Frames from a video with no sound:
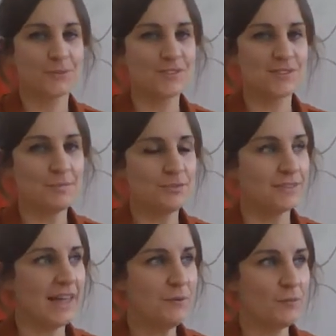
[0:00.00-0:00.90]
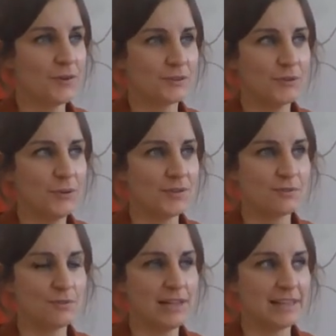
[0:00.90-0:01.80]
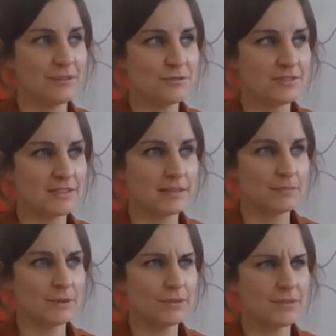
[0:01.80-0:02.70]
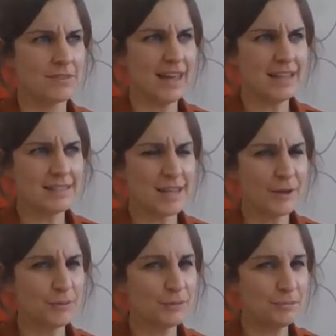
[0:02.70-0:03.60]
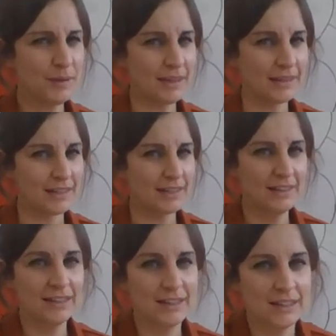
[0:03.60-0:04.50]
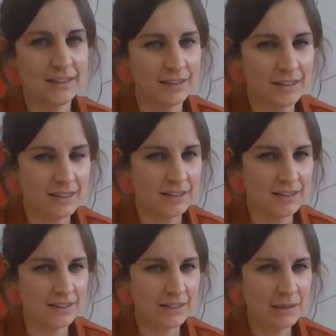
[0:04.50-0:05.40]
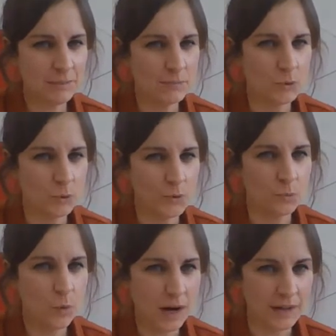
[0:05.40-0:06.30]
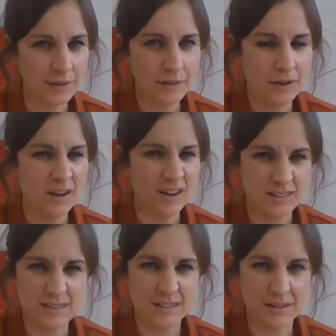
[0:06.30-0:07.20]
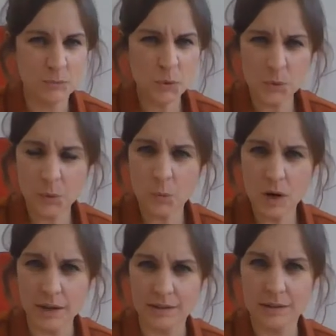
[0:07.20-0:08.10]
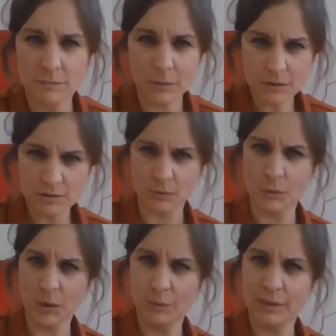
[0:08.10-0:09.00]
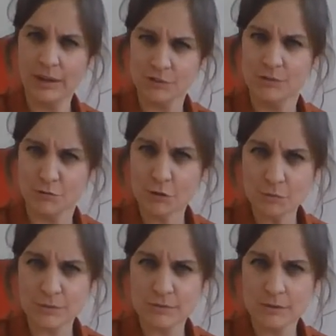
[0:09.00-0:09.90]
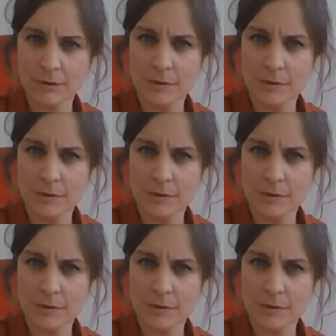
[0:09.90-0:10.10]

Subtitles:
Reception, that word could is really interesting because that tells me it's going to be more than one answer, more than one possible combination of groups.